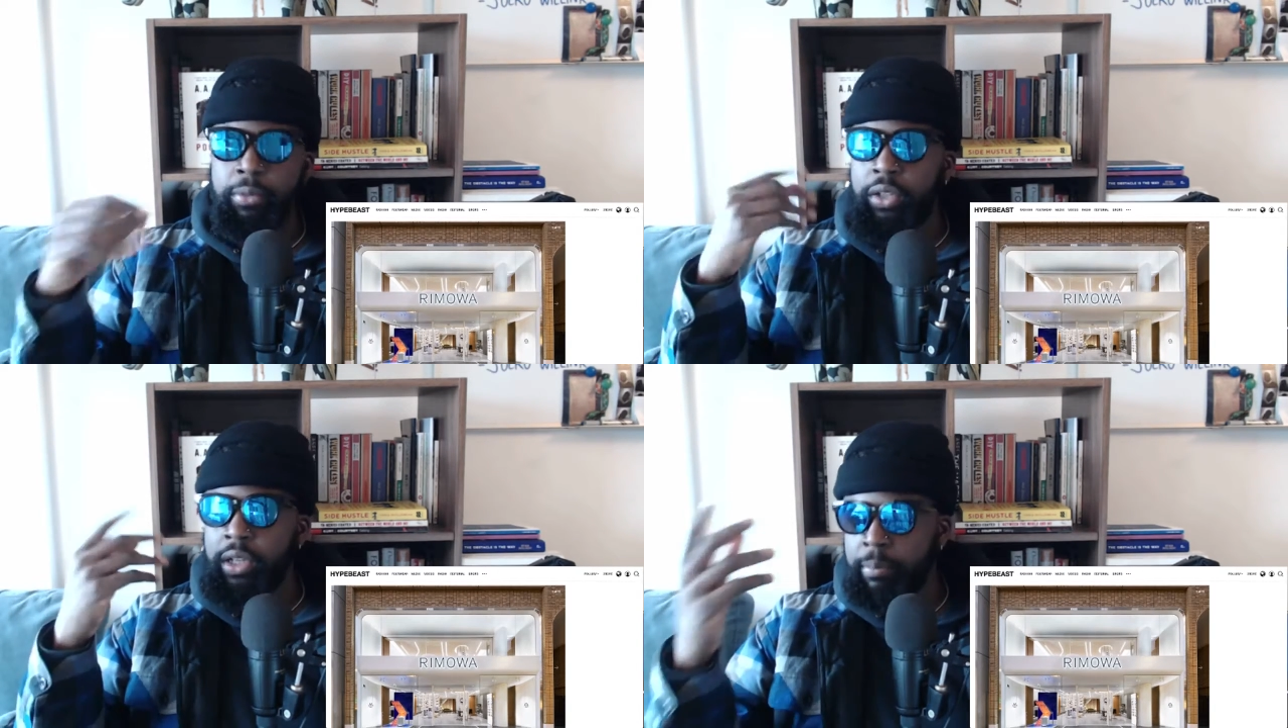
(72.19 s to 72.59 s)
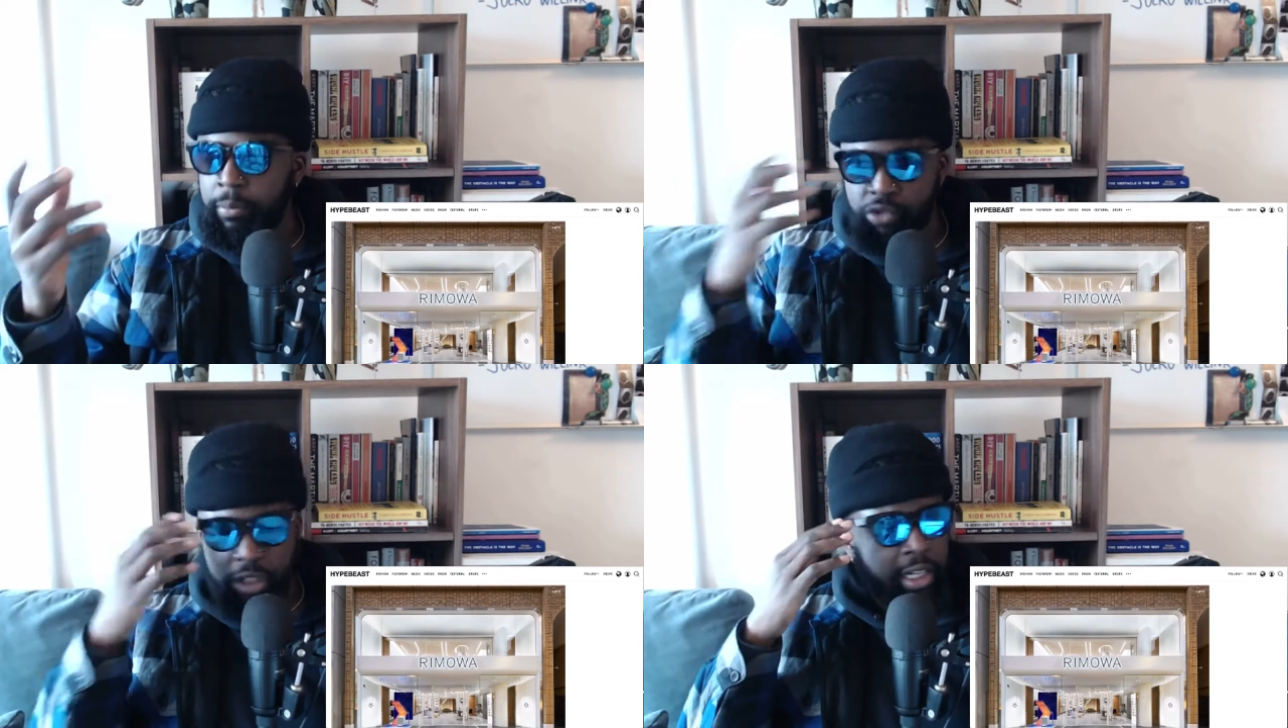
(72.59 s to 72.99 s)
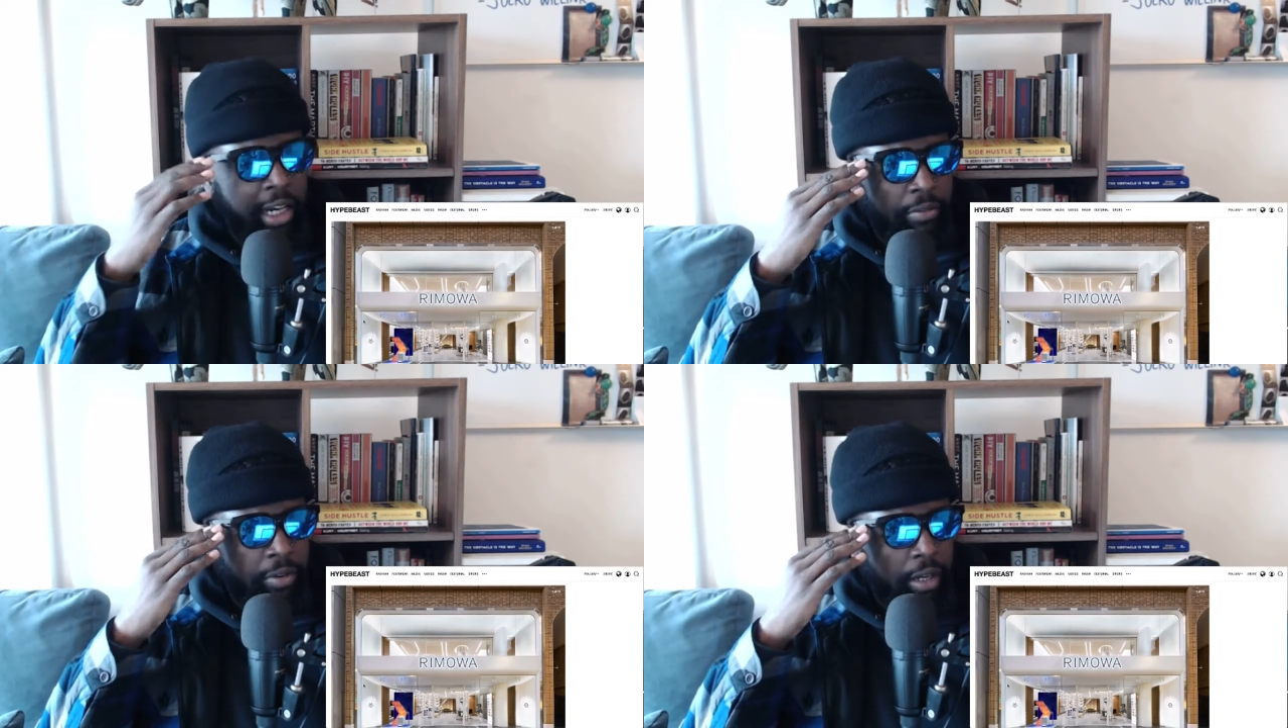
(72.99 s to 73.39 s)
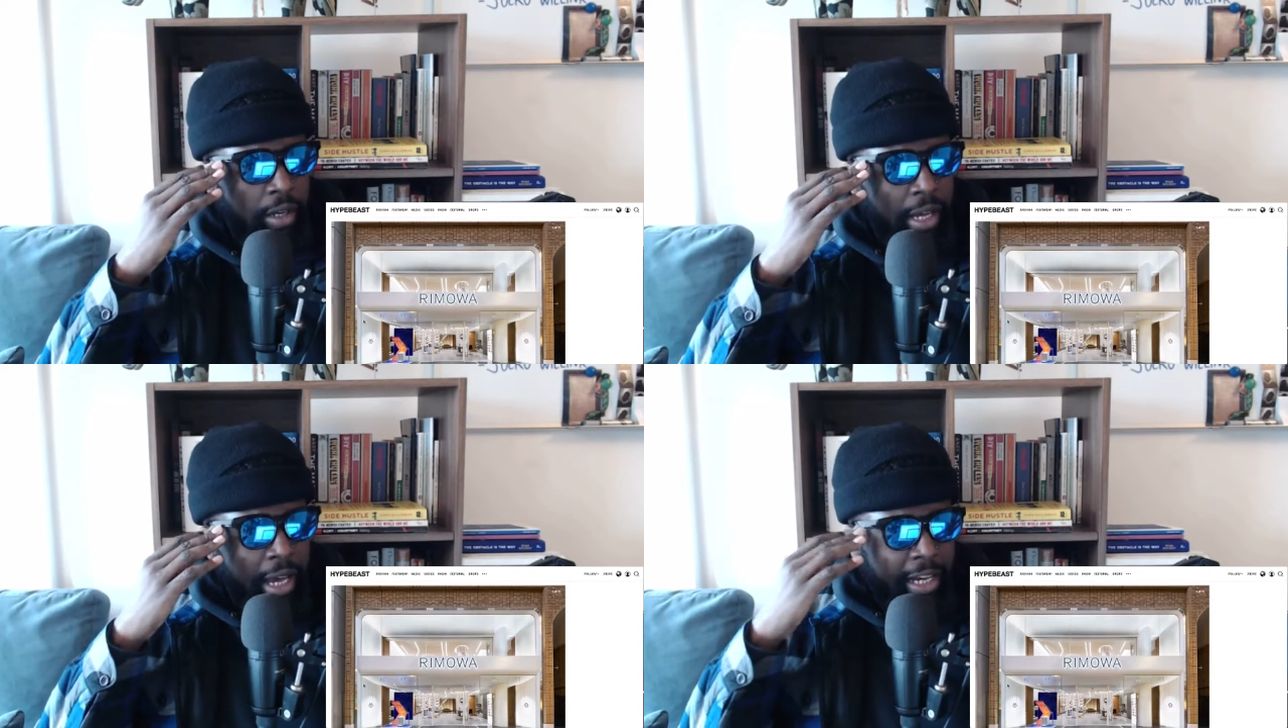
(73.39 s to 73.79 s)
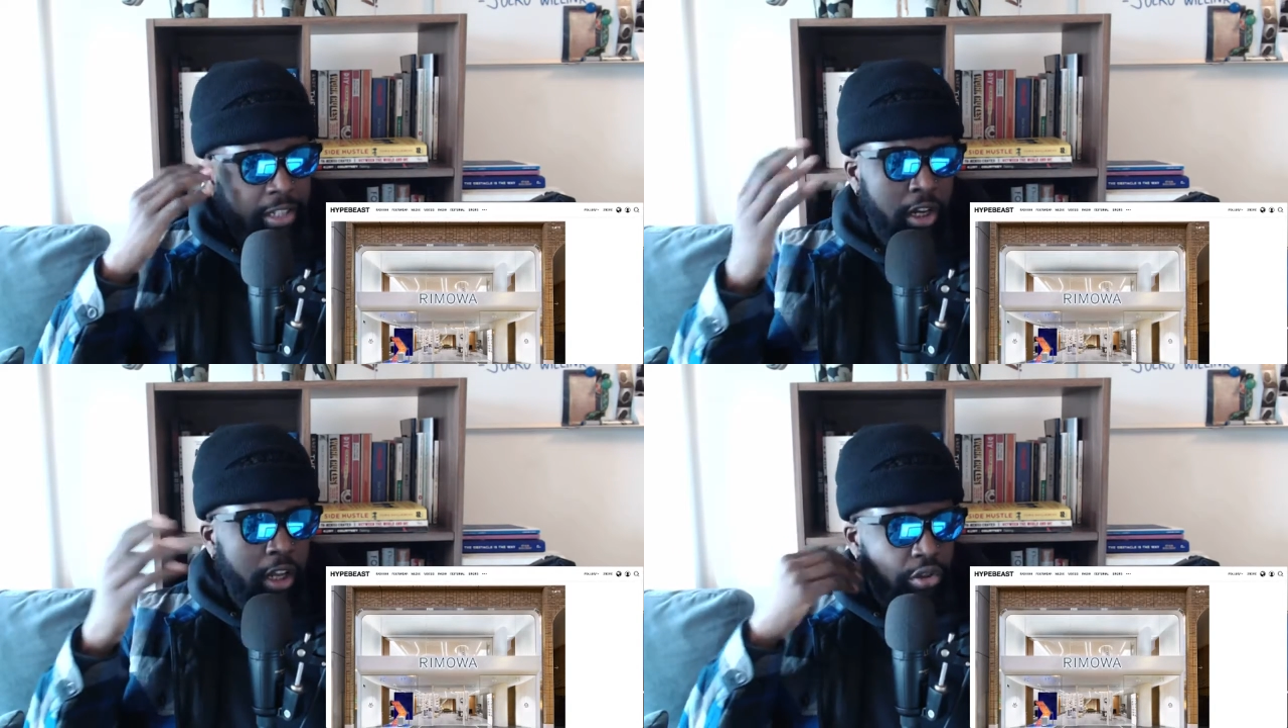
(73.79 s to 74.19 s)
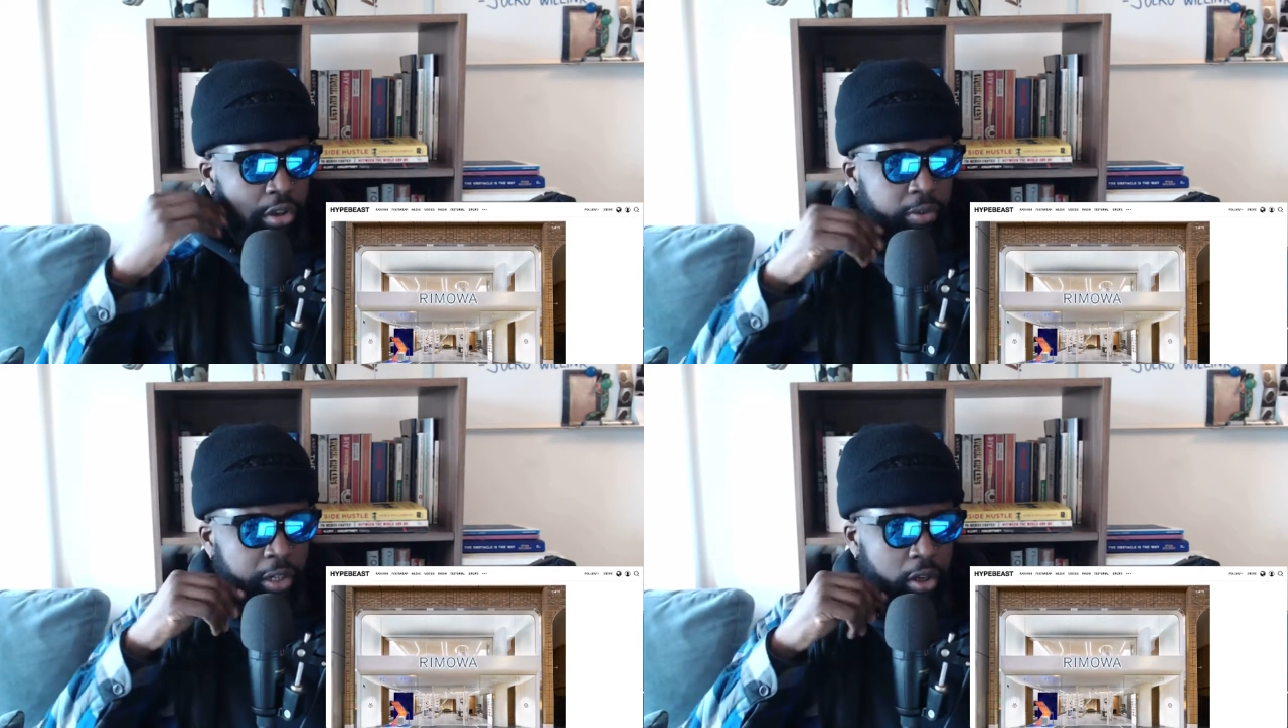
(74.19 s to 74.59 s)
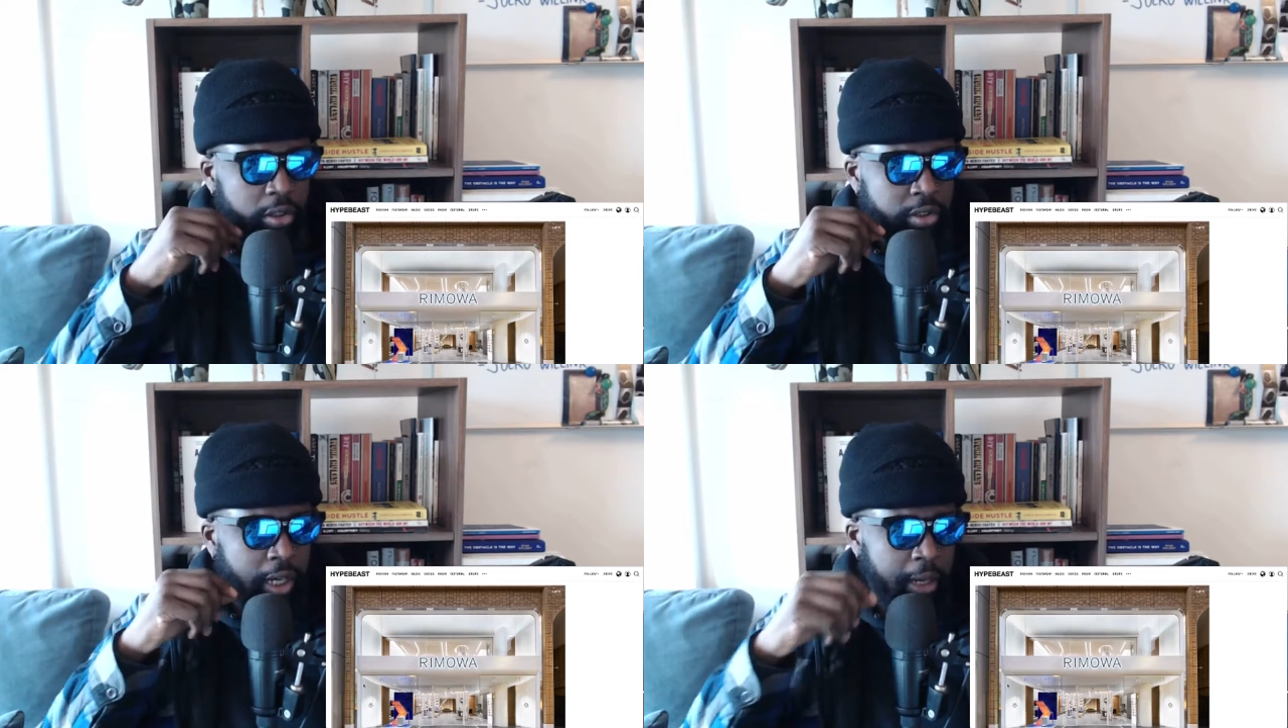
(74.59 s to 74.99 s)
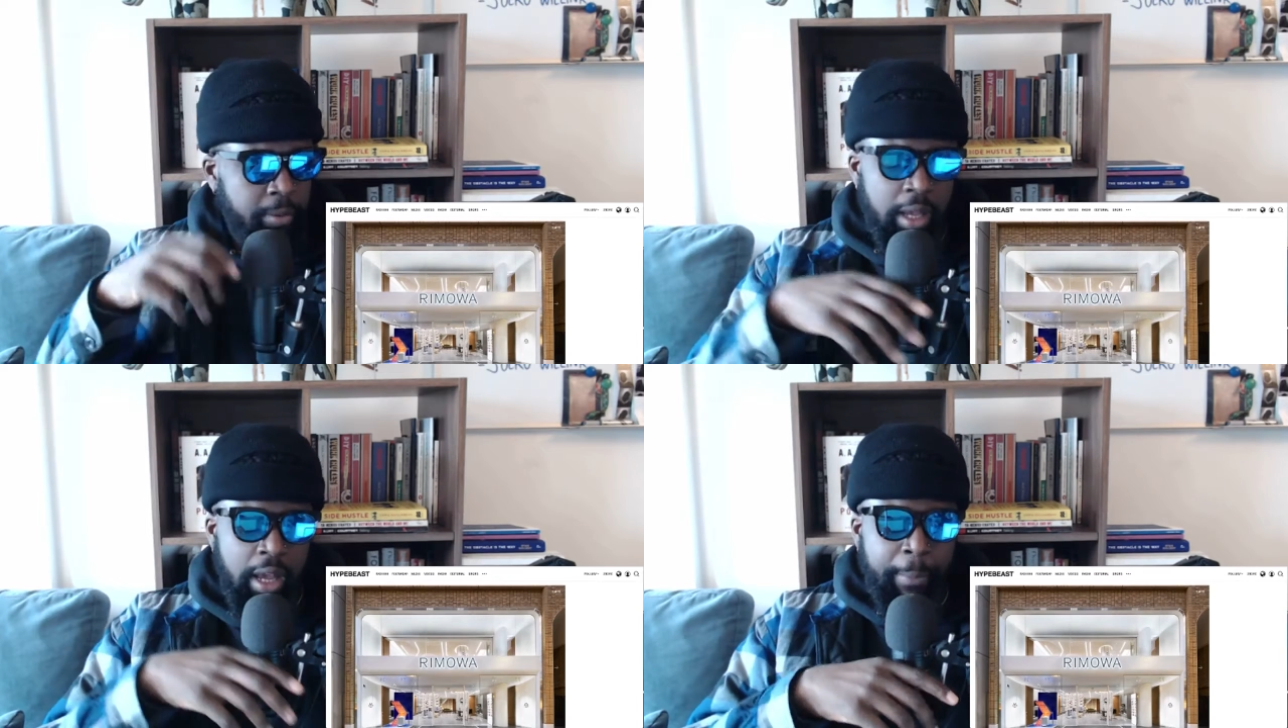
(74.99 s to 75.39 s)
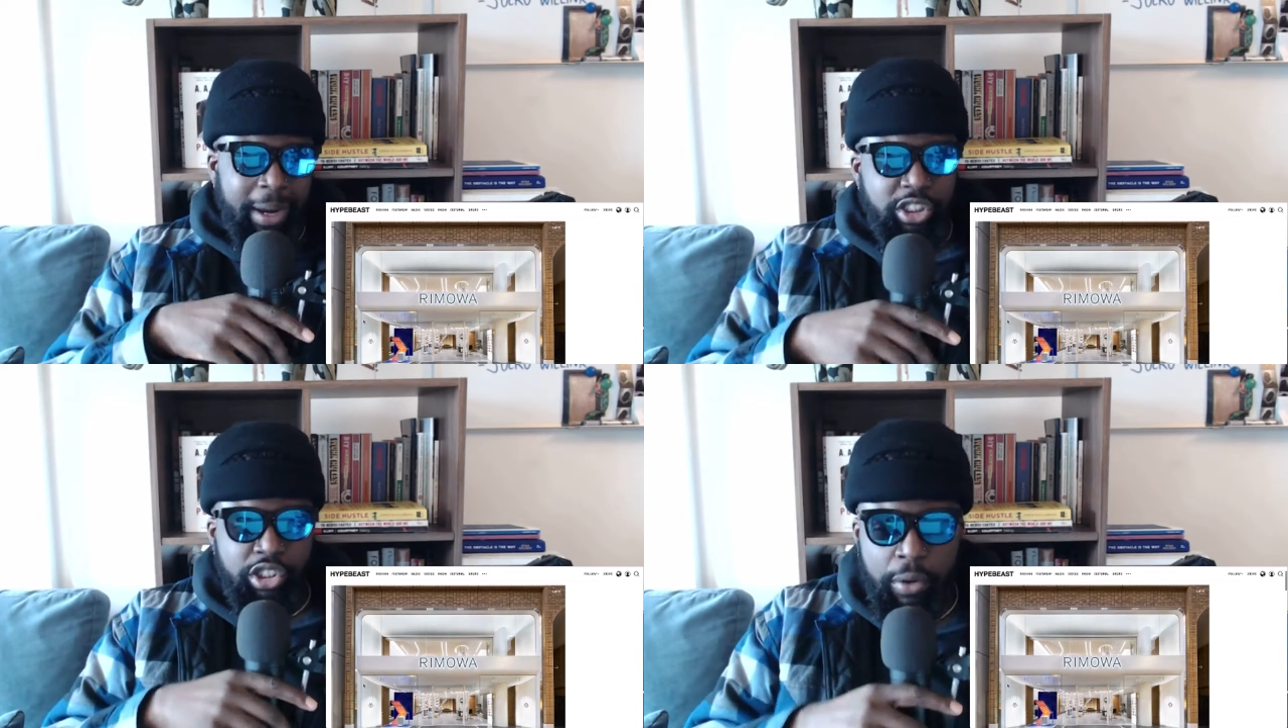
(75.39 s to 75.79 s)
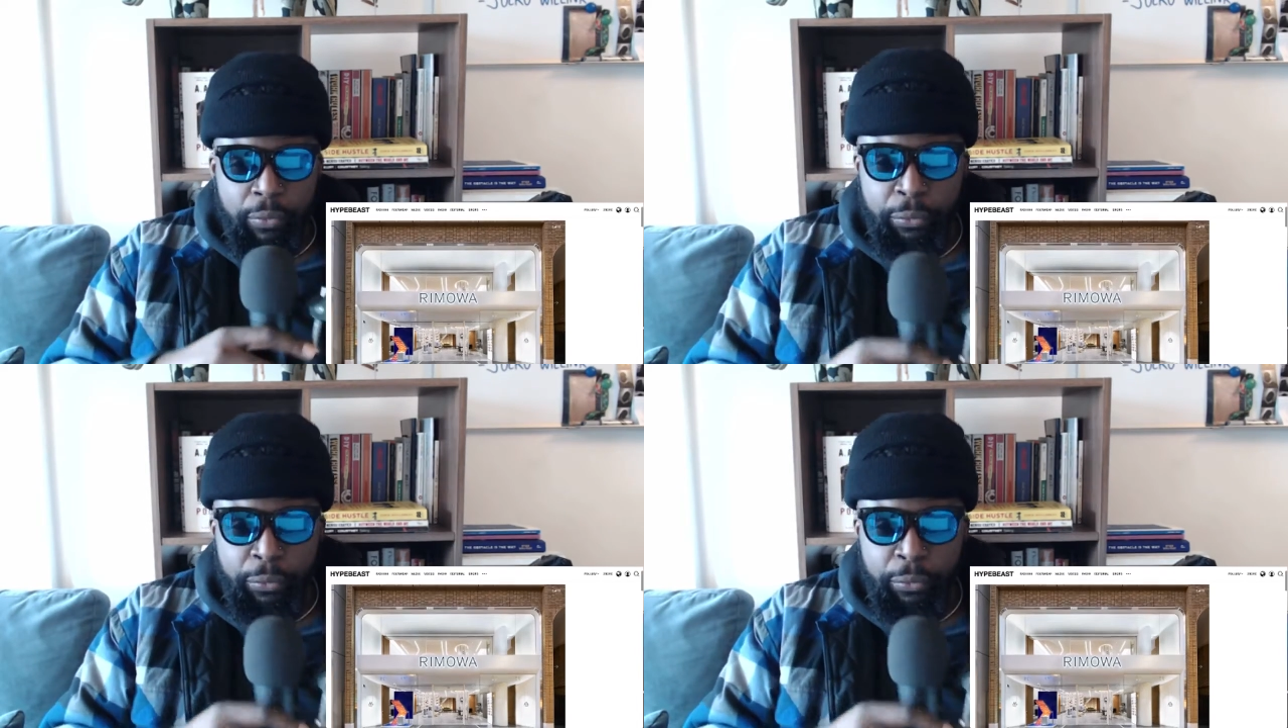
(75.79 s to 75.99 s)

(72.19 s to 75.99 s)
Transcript: You can treat the leather, and they're gonna last you a really long time. But I just don't